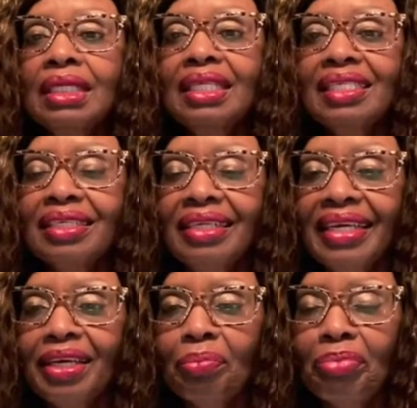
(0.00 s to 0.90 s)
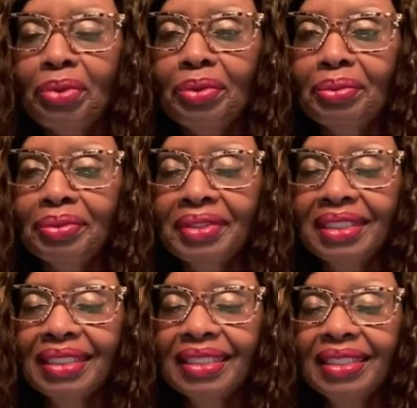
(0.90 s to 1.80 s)
That's going to help you.
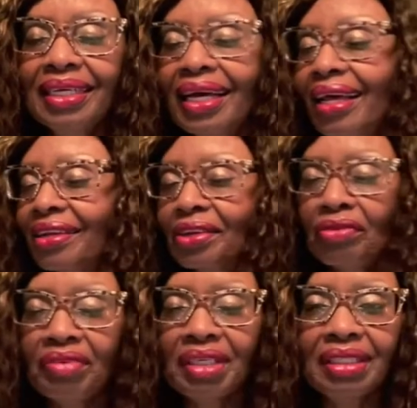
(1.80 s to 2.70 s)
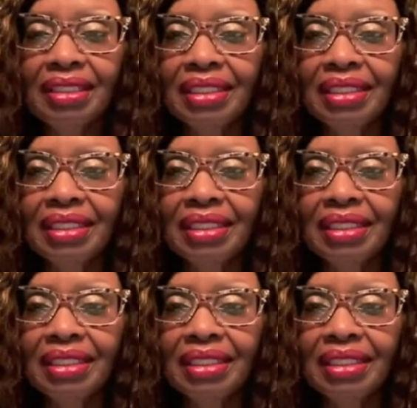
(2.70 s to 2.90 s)
I love it.